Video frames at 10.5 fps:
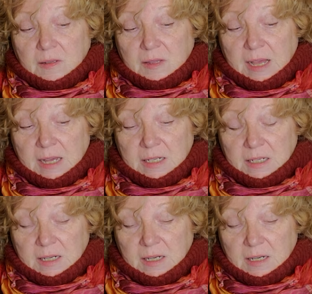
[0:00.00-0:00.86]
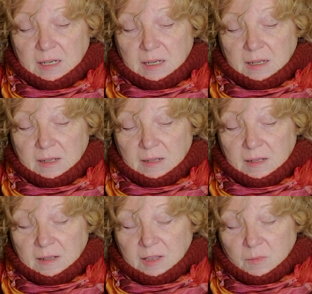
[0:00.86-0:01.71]
that
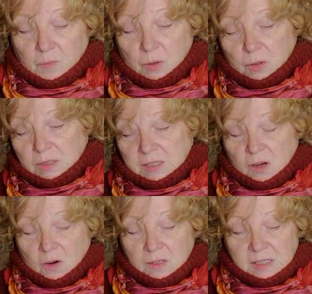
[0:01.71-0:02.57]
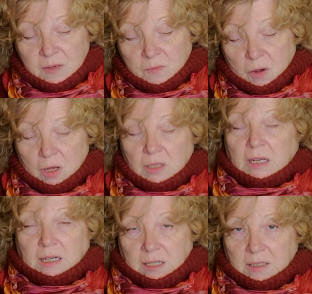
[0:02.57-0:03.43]
the birds are
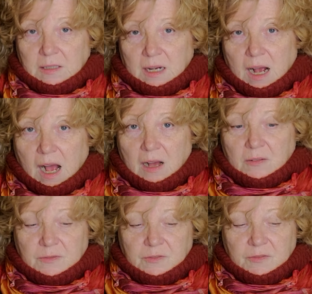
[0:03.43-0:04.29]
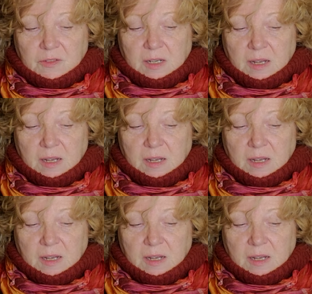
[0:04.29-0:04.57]
symbolic of